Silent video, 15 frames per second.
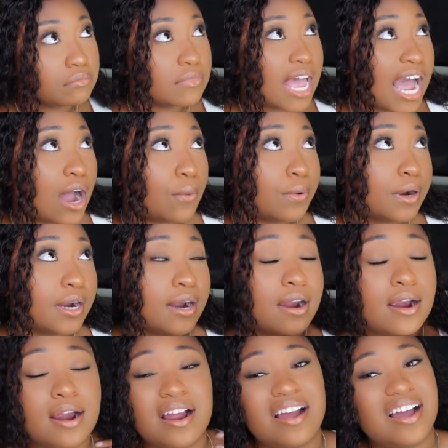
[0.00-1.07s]

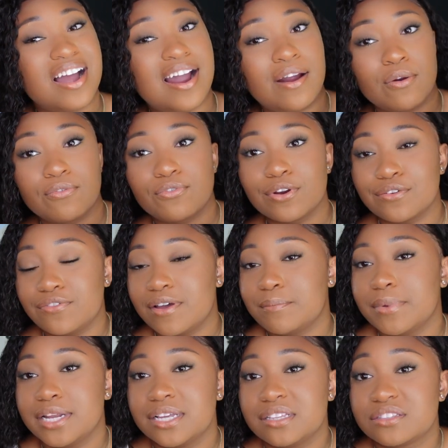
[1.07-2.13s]
45
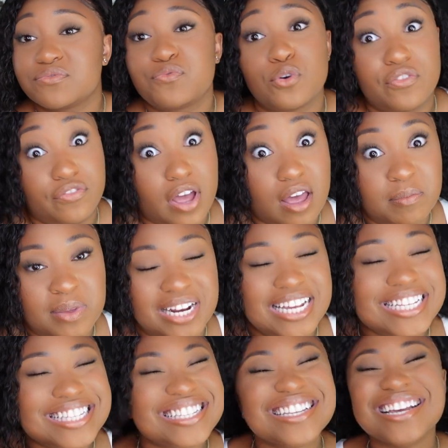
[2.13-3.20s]

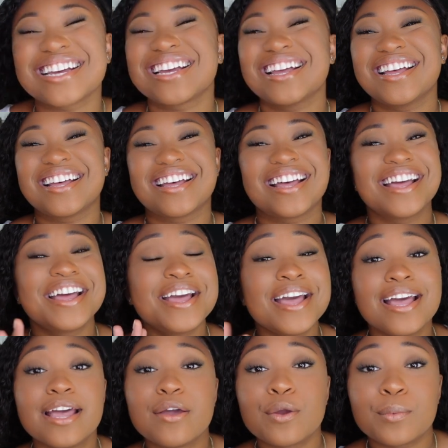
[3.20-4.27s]
minutes.
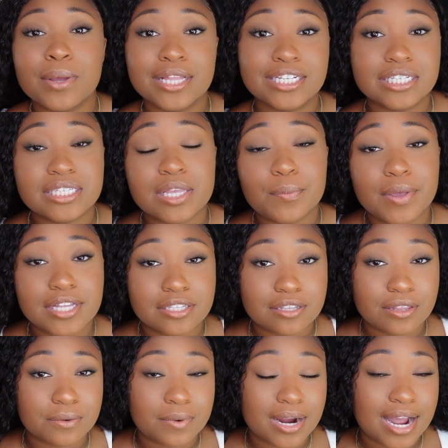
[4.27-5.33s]
It really just depends
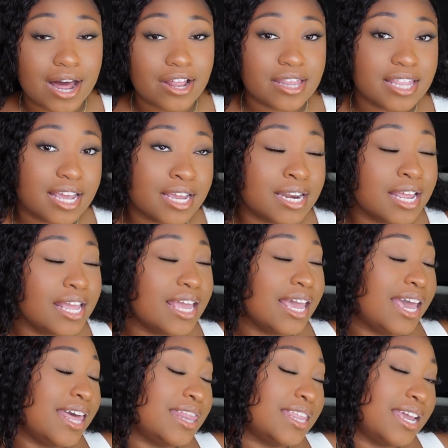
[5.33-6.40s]
on the workout then.
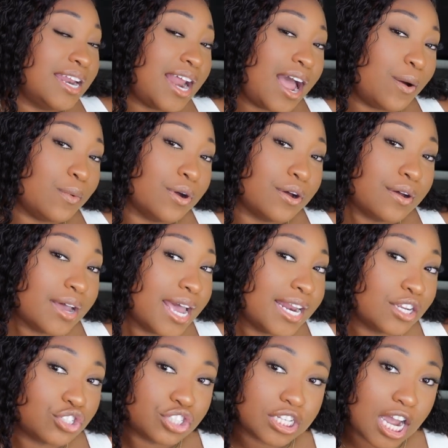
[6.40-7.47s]
And then I will go ahead
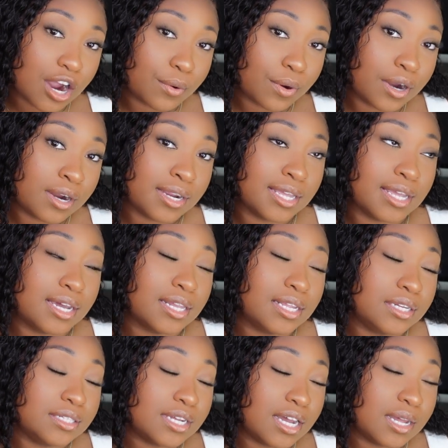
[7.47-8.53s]
and shower, get
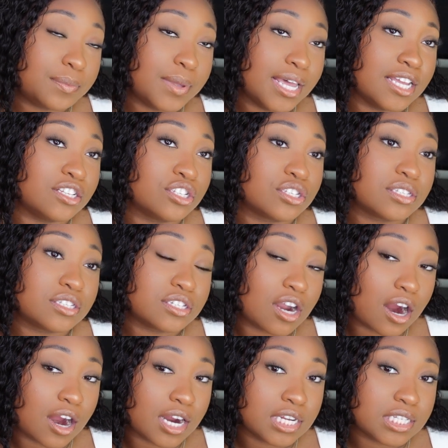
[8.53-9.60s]
cleaned up, and
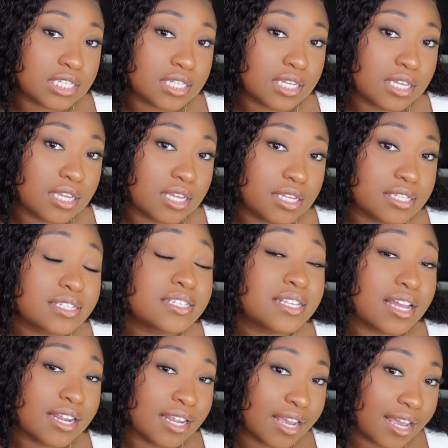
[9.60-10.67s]
start
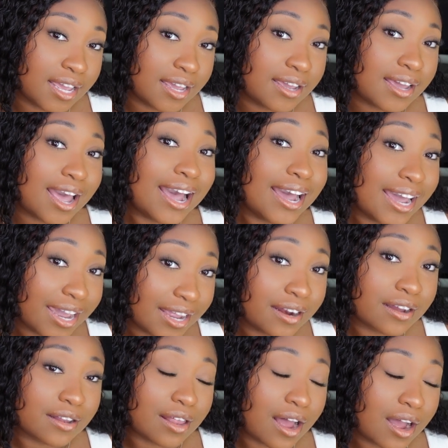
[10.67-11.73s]
studying at 8
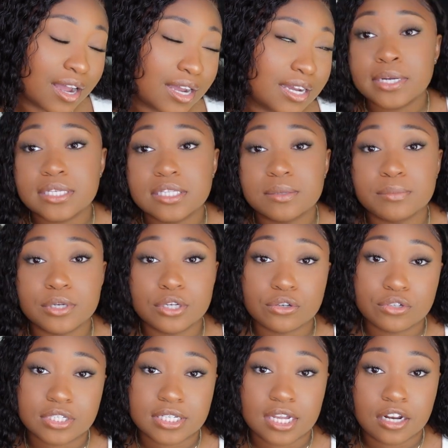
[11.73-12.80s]
o'clock. Whereas the
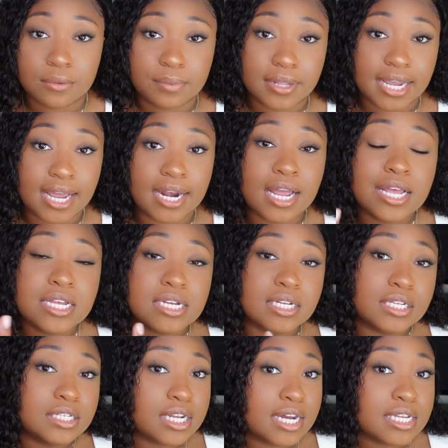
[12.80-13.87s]
Magoosh Study plan
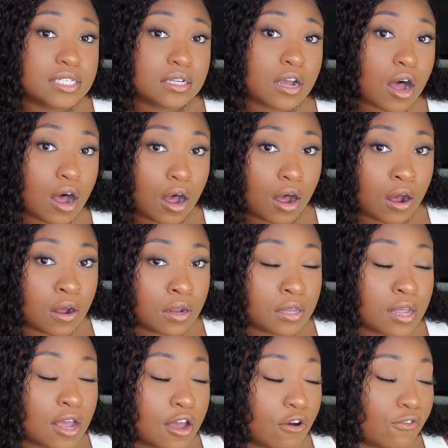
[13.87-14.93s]
does
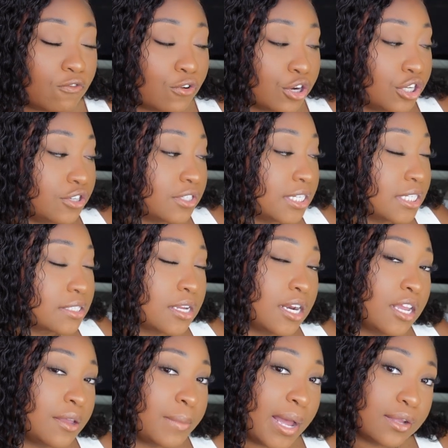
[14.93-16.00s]
call for you to
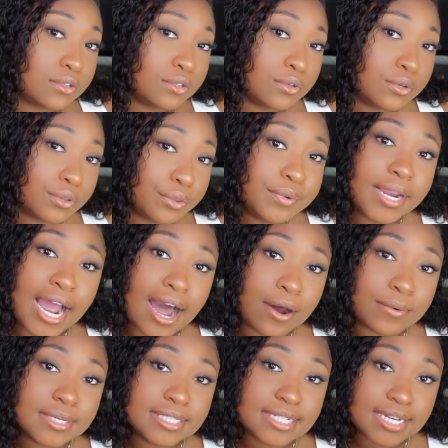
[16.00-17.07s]
study about 2 to 3
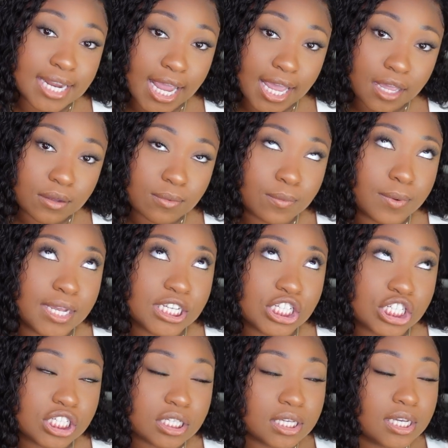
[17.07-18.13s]
hours a day,
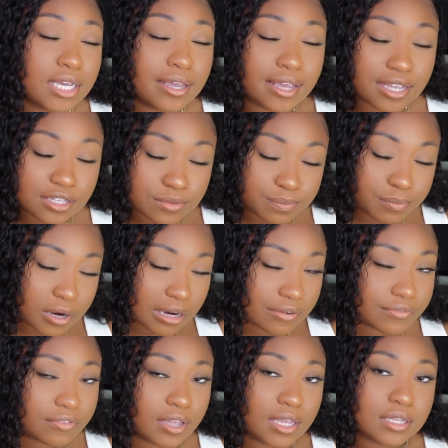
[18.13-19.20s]
which is
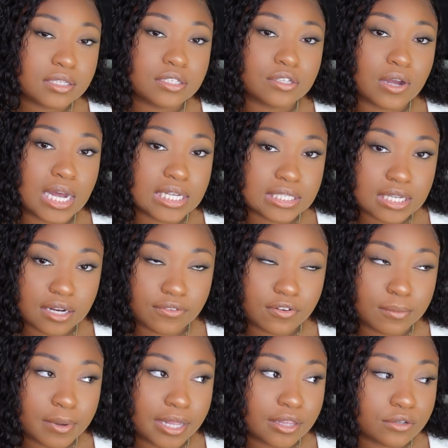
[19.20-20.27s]
perfect. So I'll study for
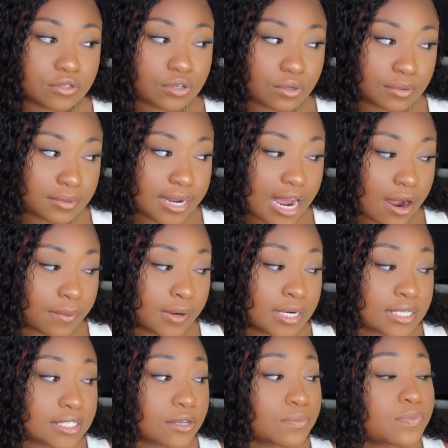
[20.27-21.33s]
about those 2 to 3
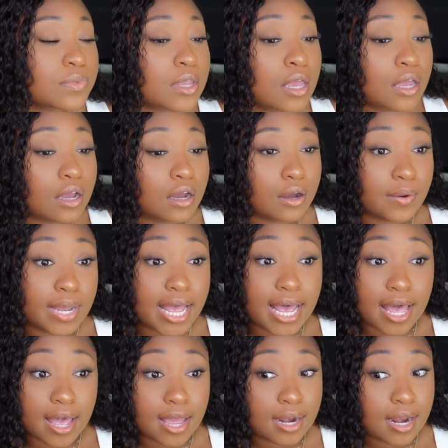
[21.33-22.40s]
hours, go
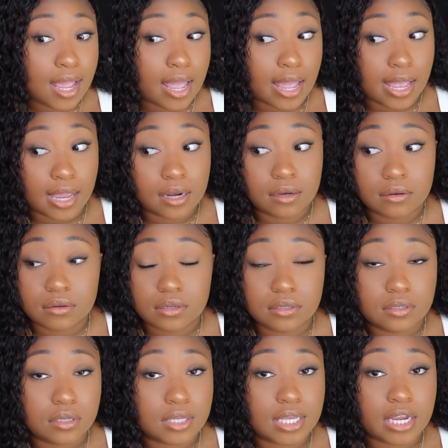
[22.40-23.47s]
ahead and
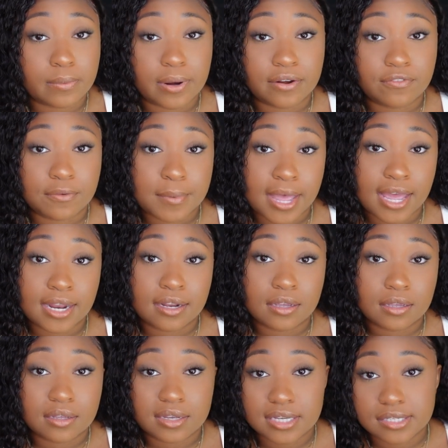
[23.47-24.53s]
get ready for bed,
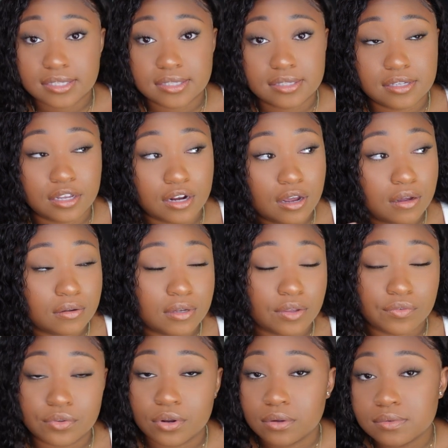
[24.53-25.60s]
because you know,
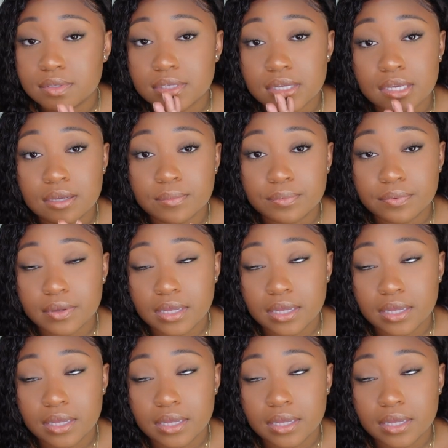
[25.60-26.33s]
if you don't sleep,